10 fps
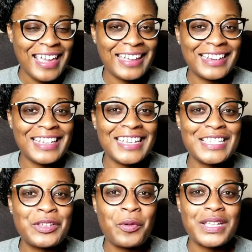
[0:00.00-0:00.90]
and it
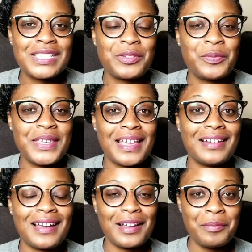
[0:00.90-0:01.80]
is going to be an
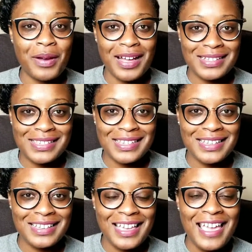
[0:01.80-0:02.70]

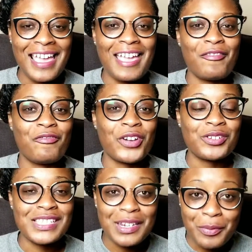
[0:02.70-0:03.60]
unboxing and
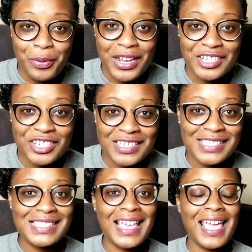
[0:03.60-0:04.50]
first
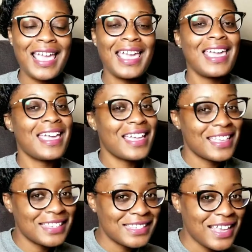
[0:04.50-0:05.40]
impressions
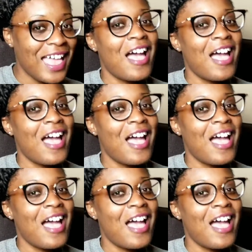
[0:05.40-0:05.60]
and